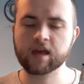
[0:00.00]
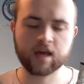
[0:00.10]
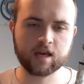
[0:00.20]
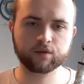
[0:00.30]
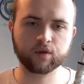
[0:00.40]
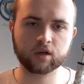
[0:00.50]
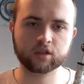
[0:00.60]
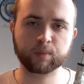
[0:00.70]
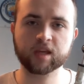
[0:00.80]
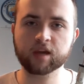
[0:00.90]
either has
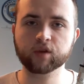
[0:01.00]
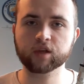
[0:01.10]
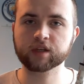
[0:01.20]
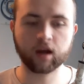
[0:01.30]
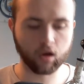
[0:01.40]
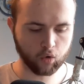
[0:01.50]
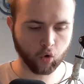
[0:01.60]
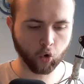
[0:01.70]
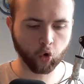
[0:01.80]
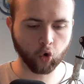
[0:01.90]
been given a yellow
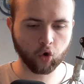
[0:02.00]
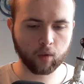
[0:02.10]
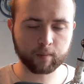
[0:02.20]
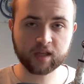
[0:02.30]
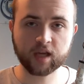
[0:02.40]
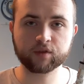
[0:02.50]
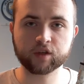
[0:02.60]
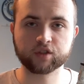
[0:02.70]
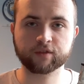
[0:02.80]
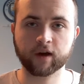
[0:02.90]
or been given
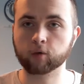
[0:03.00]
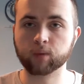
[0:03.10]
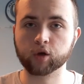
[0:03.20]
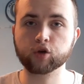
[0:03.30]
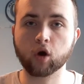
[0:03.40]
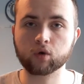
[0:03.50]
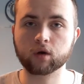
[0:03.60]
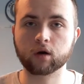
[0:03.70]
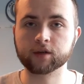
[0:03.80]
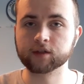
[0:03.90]
as a foul, but no
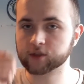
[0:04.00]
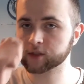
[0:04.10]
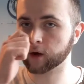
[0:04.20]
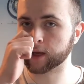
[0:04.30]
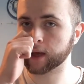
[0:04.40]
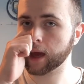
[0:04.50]
card in sight.